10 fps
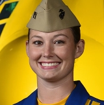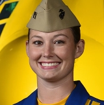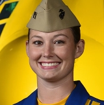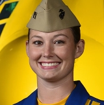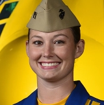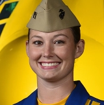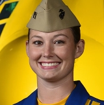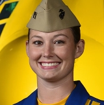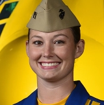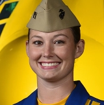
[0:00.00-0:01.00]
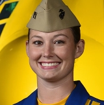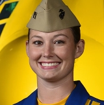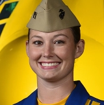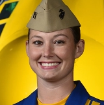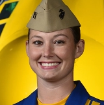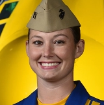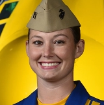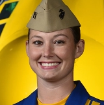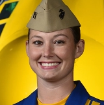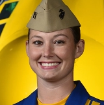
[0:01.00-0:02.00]

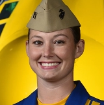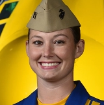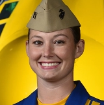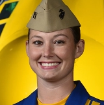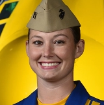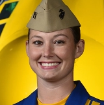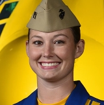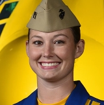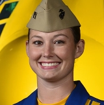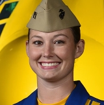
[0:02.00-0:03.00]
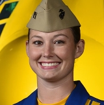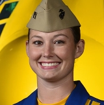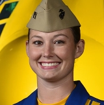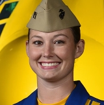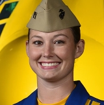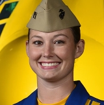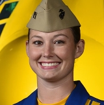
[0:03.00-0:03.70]
(no lip movement)